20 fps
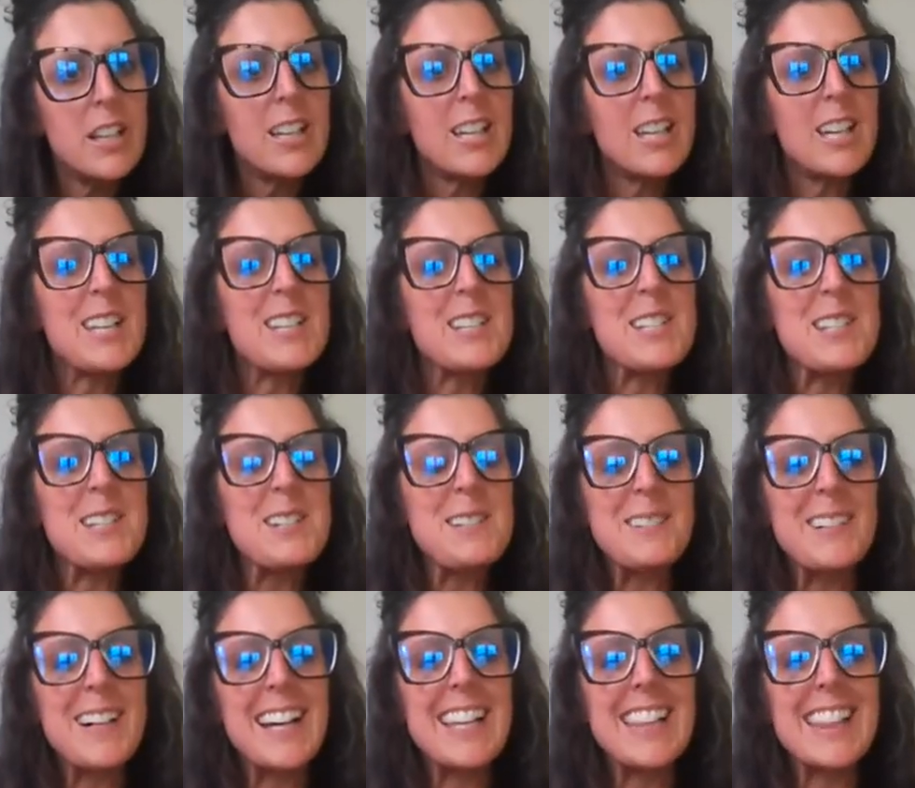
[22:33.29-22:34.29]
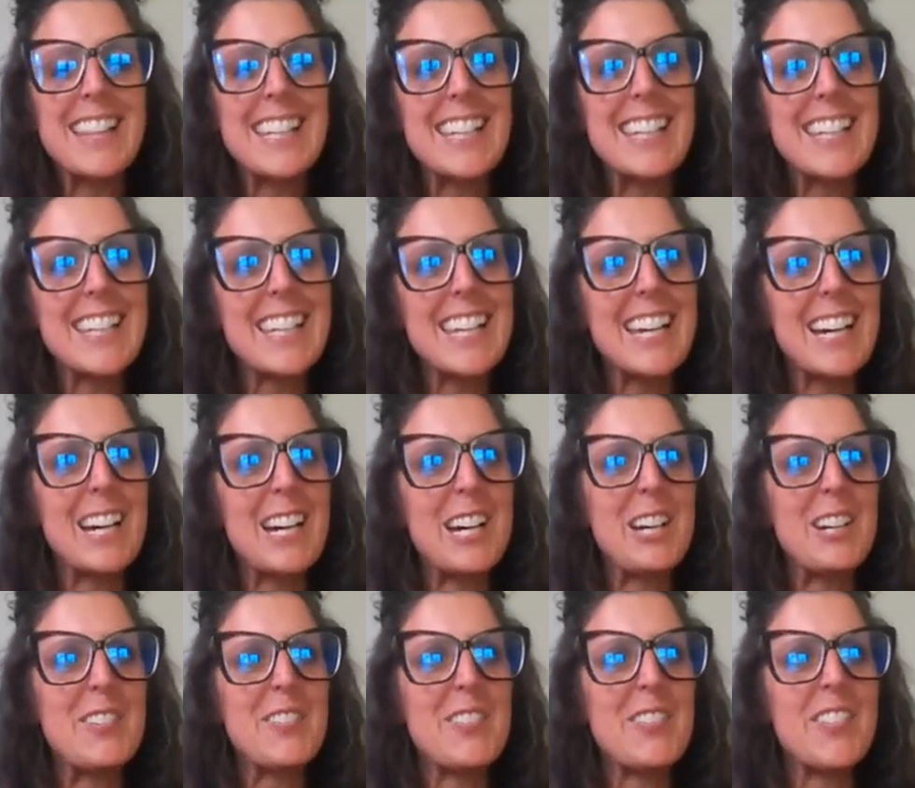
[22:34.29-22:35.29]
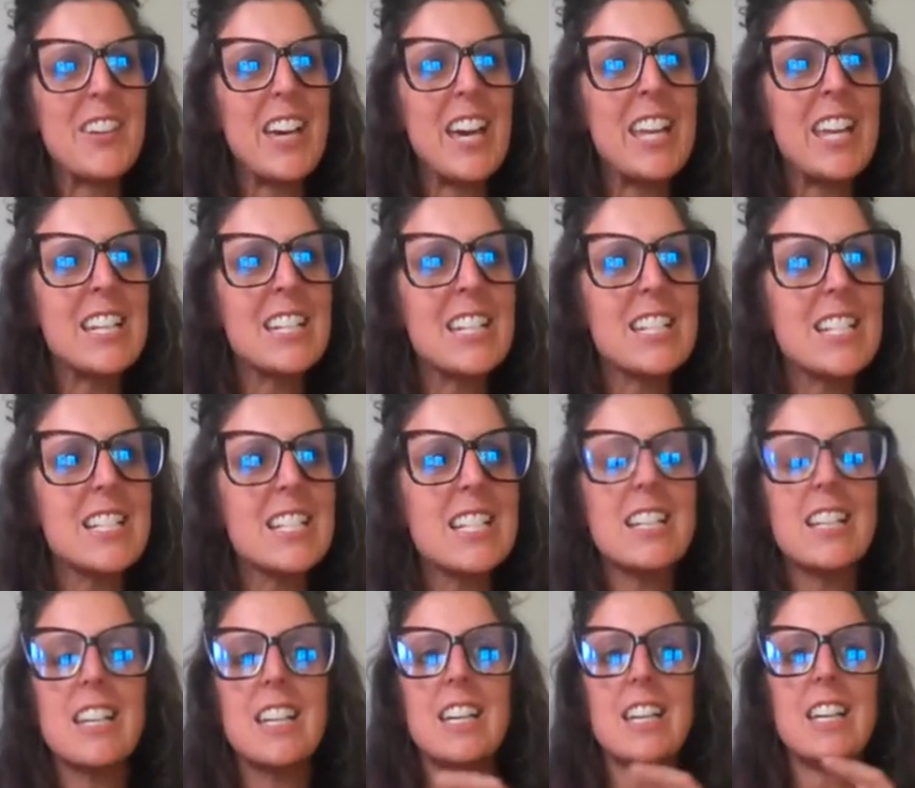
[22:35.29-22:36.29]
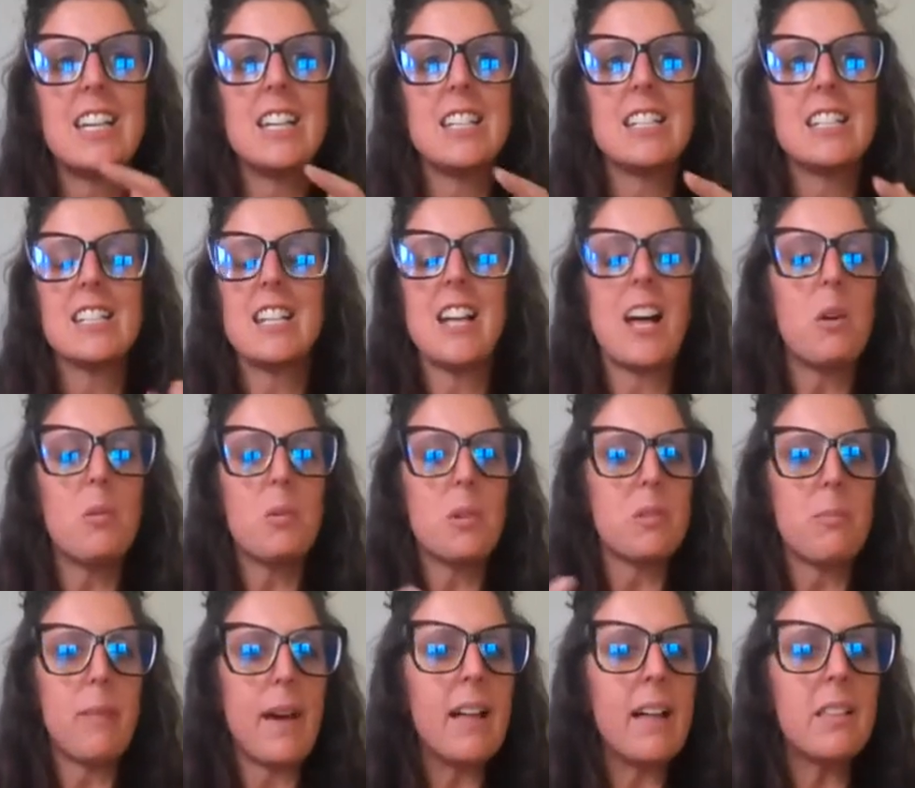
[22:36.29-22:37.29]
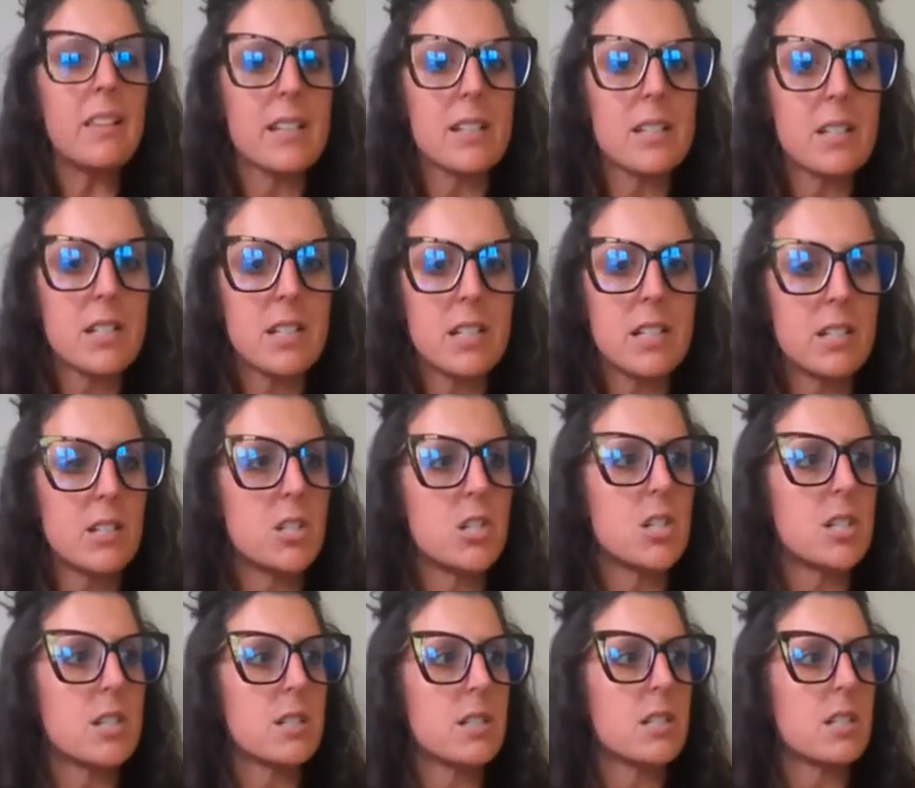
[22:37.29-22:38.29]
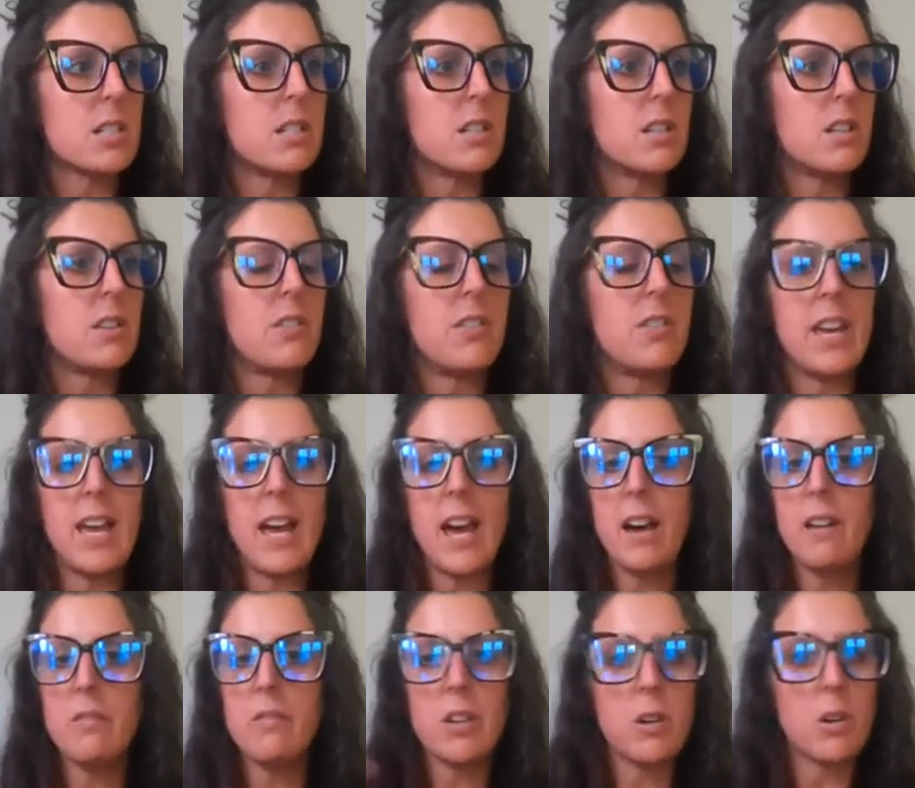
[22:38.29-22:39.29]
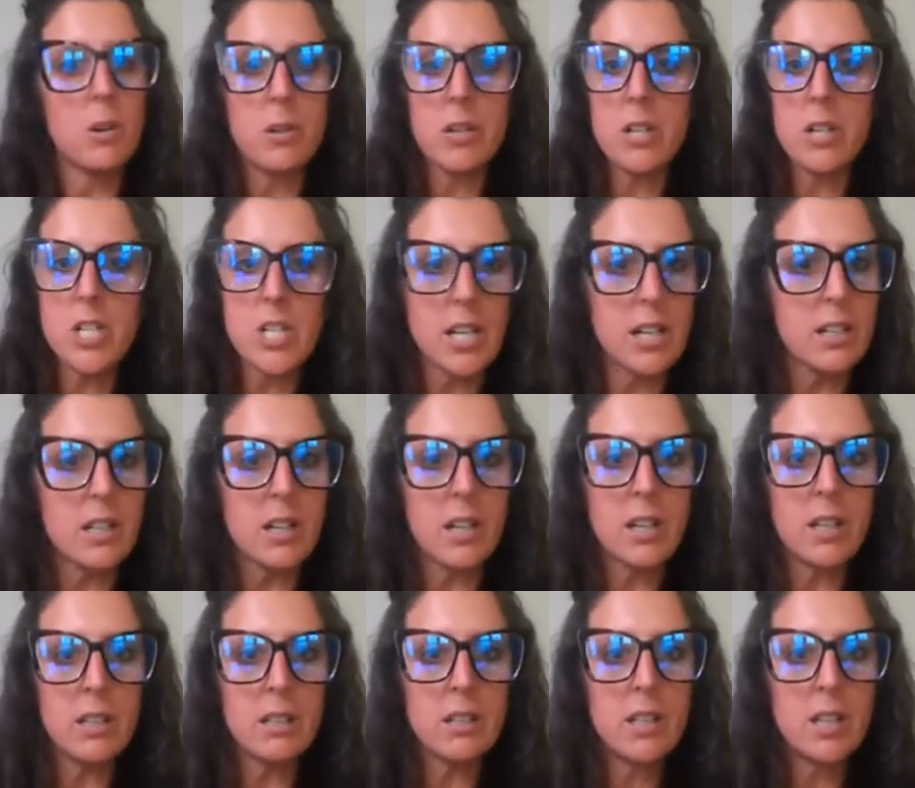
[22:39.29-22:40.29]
And so I think, and it's not with malice. It's just they have their own agenda.